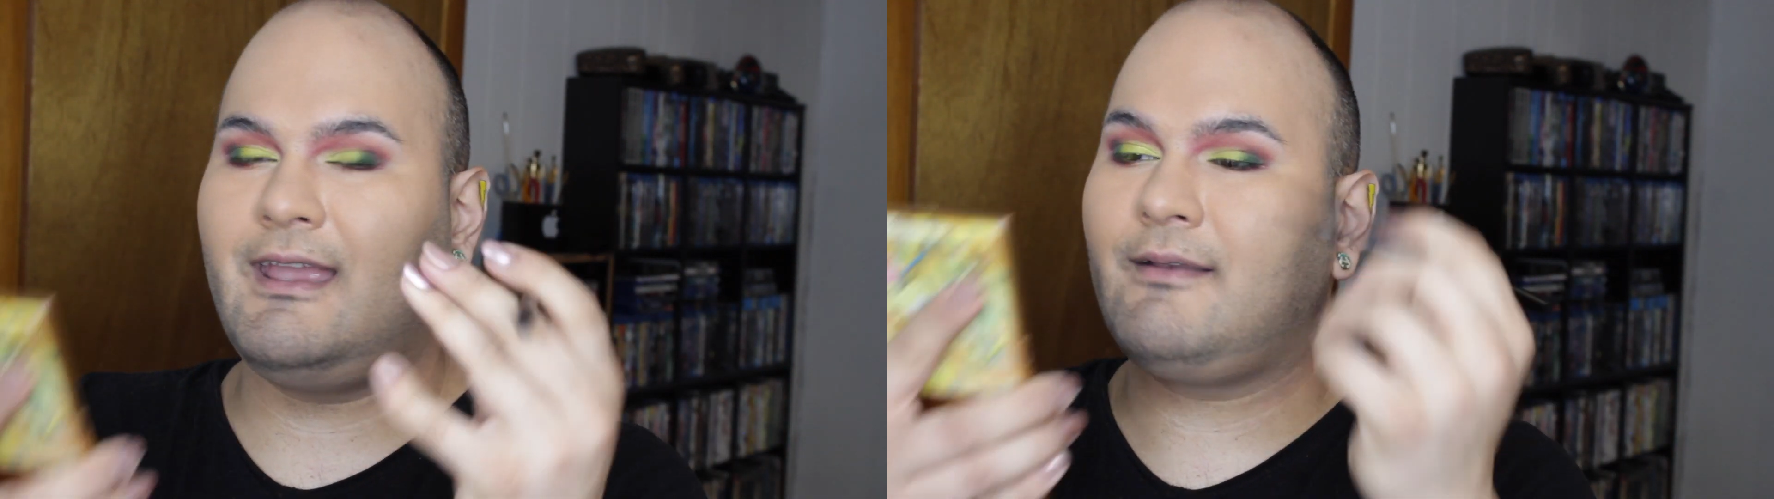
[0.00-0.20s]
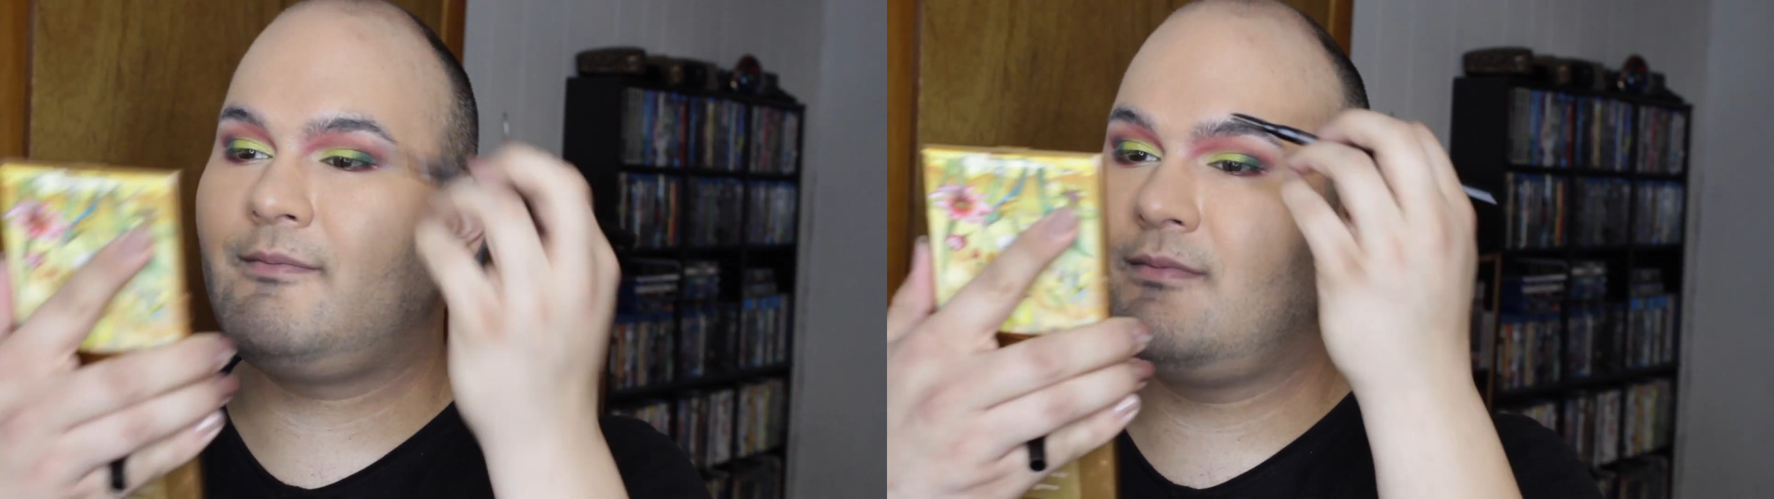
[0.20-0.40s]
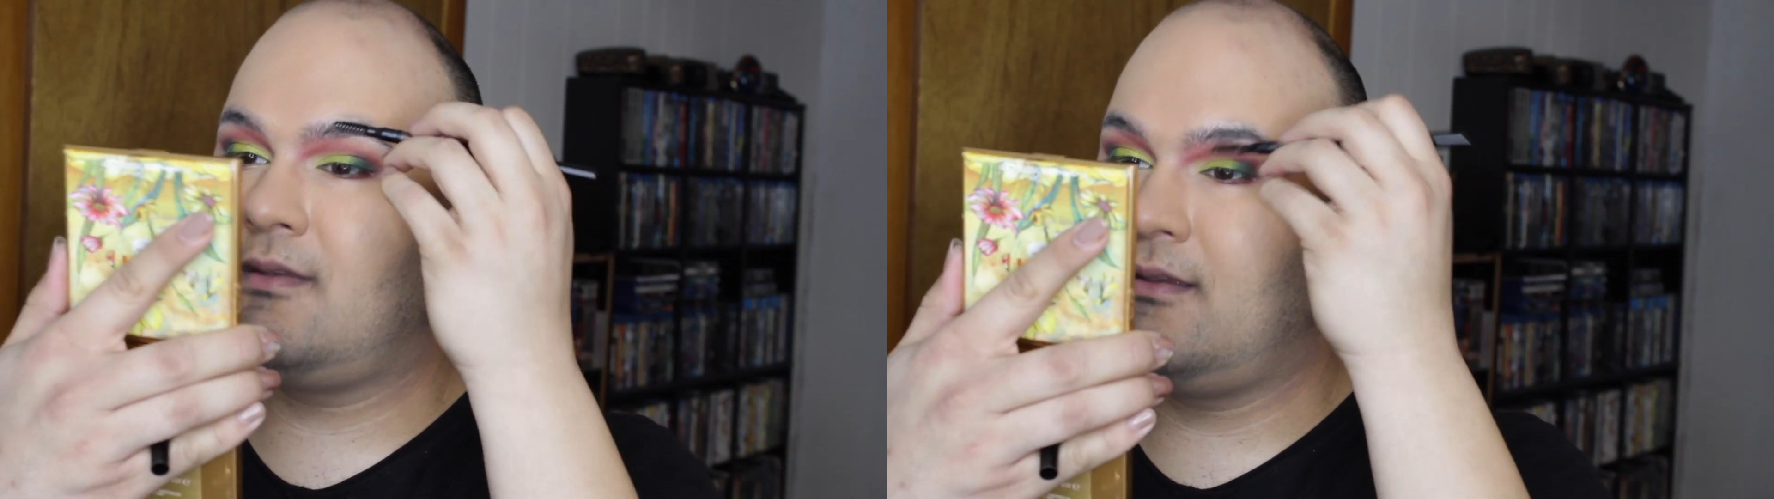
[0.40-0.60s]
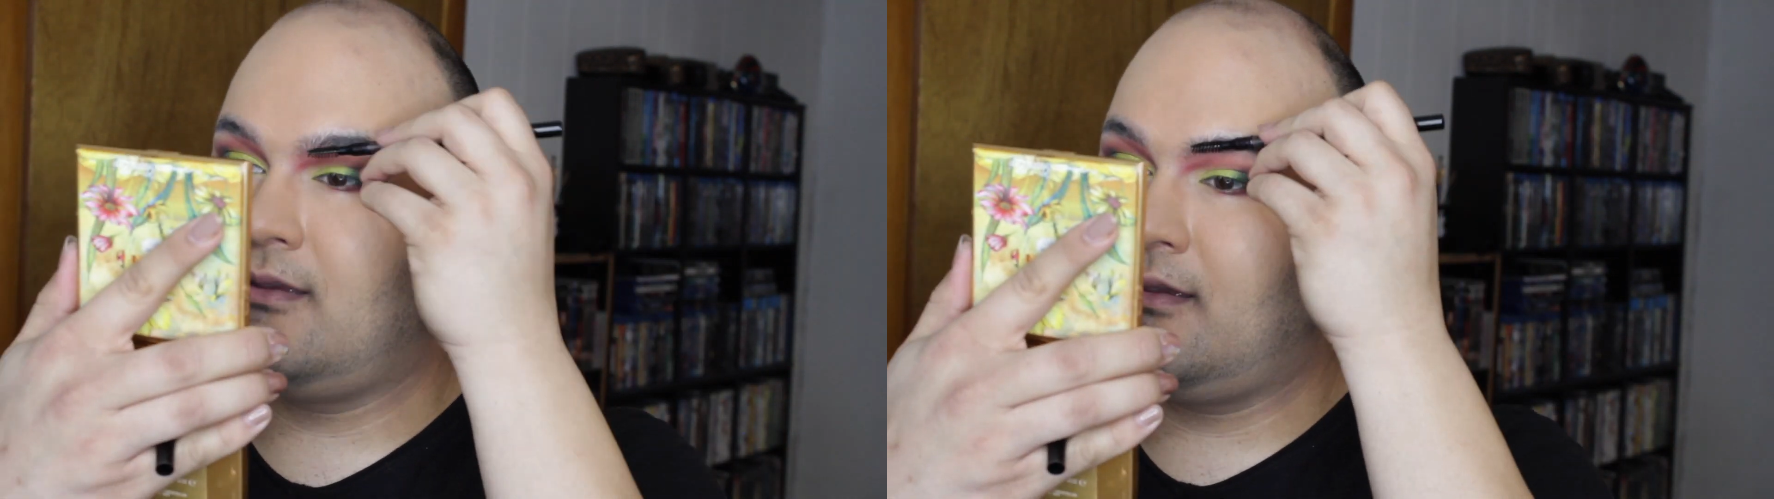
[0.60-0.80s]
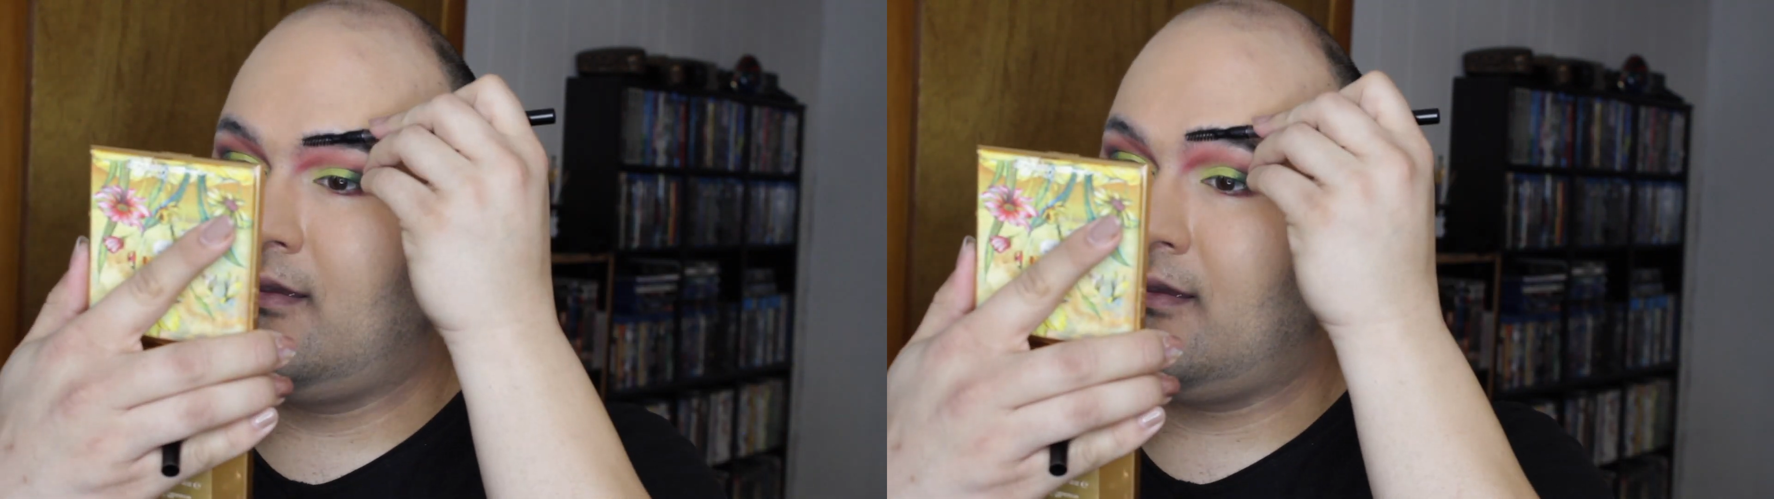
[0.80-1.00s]
it
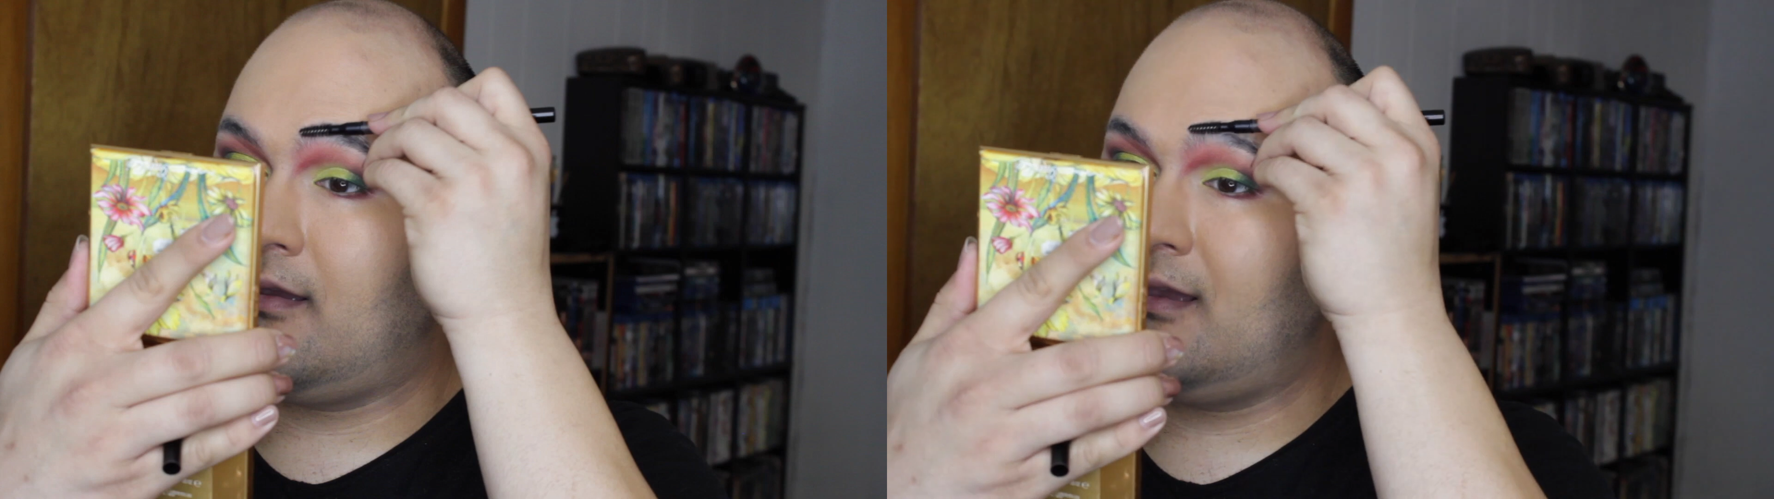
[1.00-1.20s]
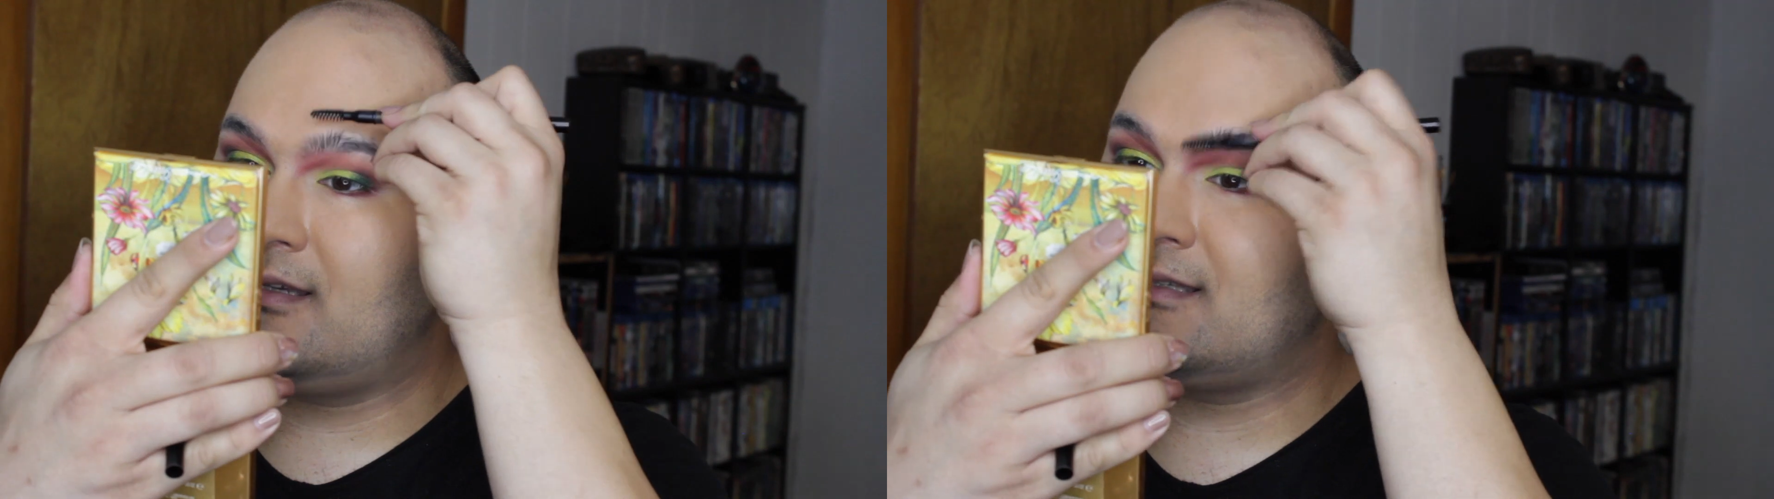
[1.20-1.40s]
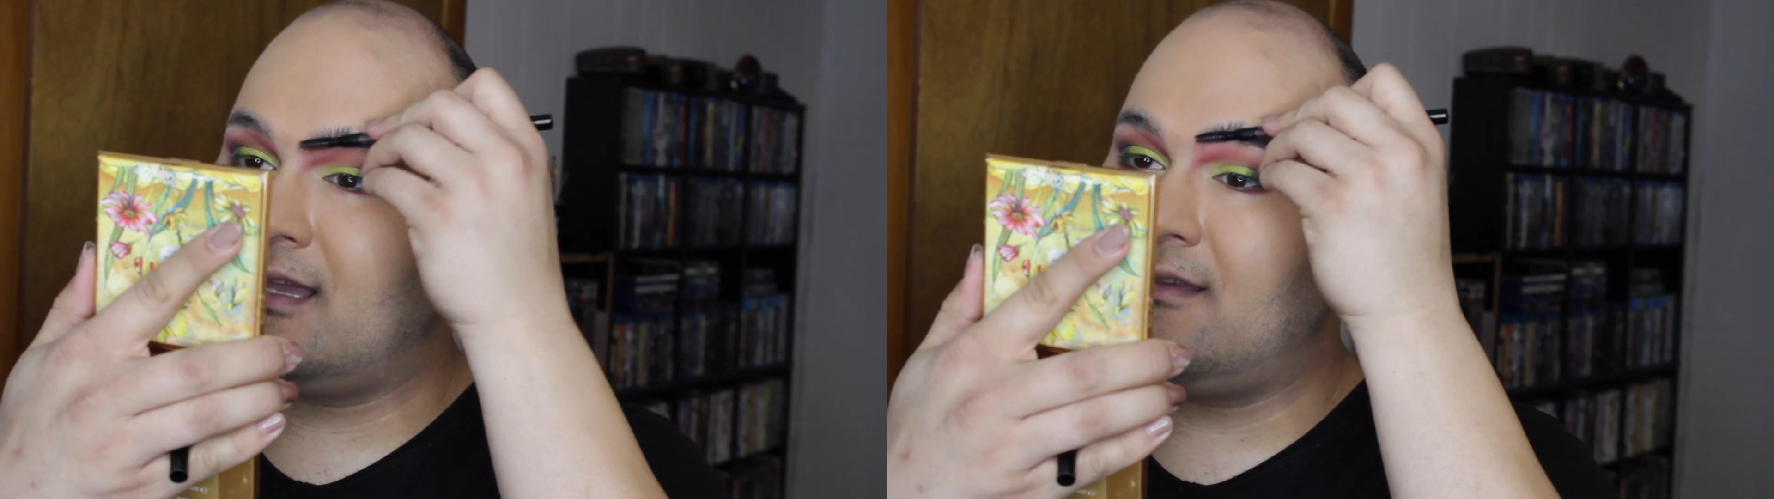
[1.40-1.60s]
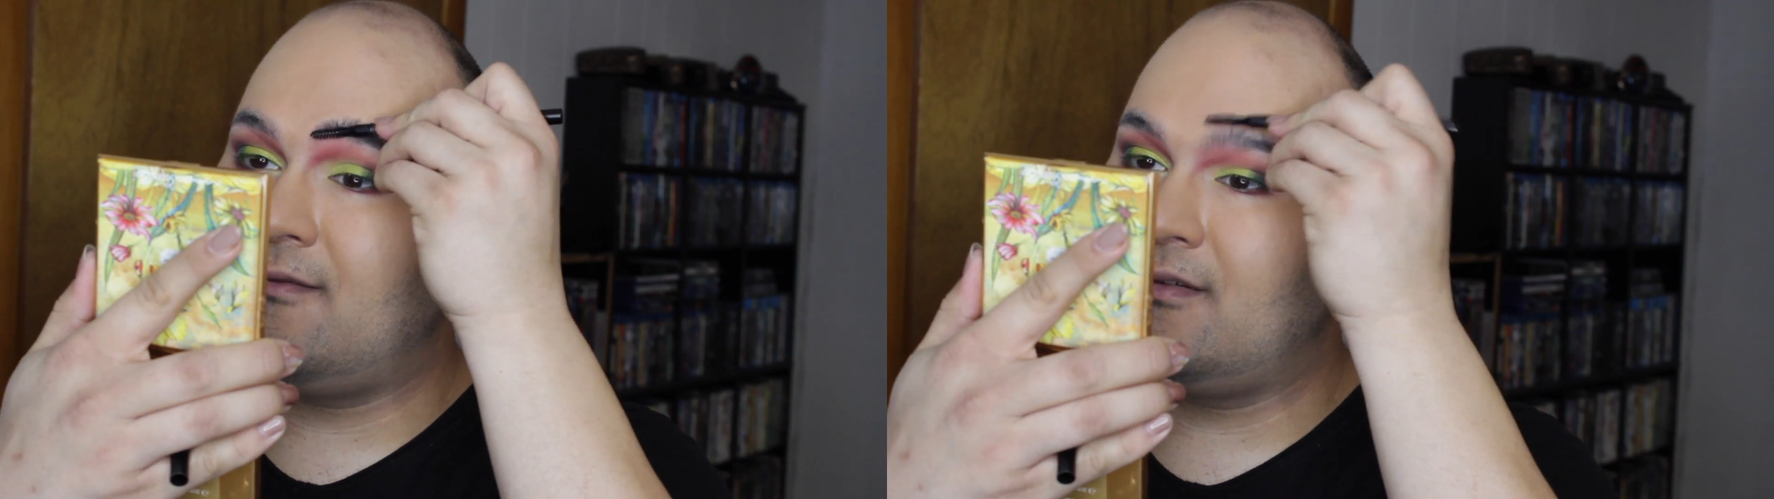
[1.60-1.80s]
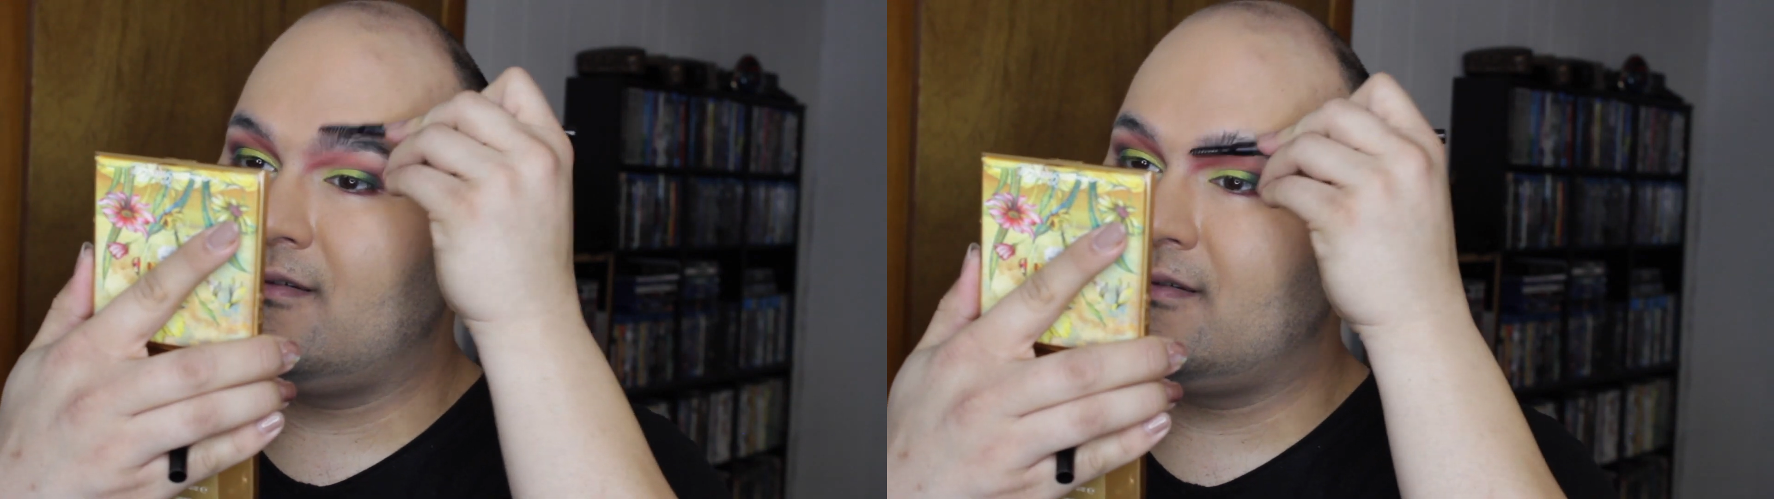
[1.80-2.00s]
and just kind
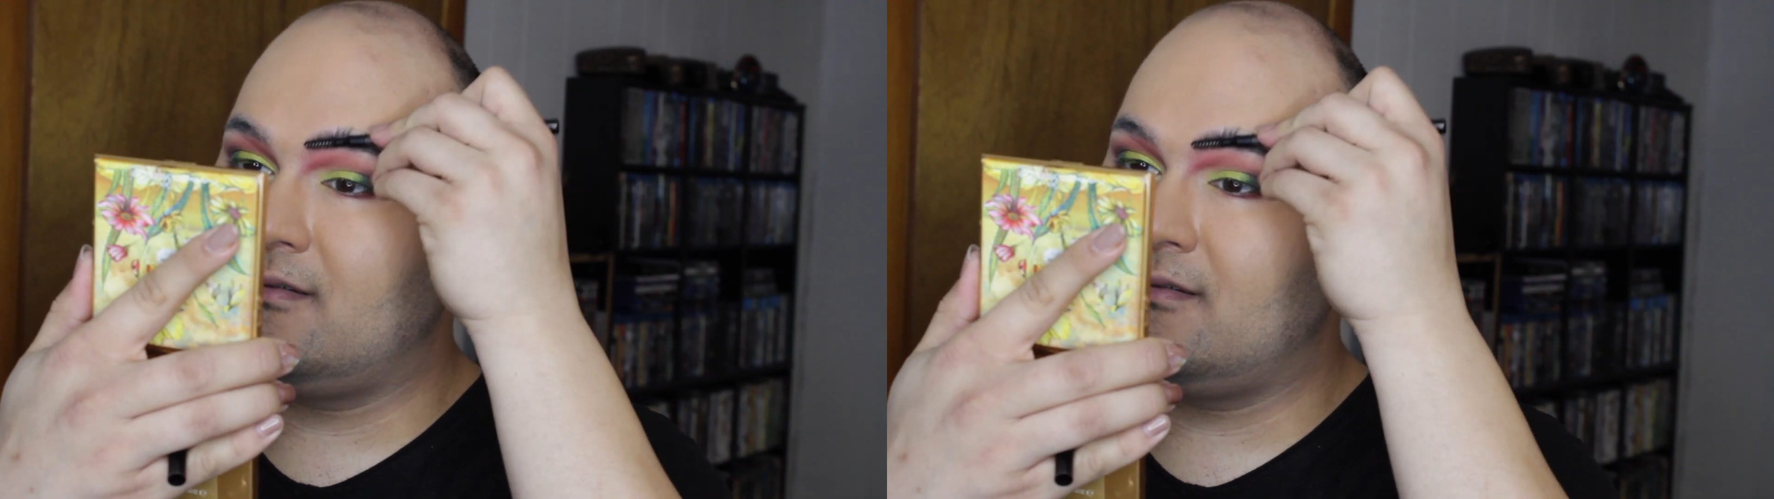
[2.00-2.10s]
of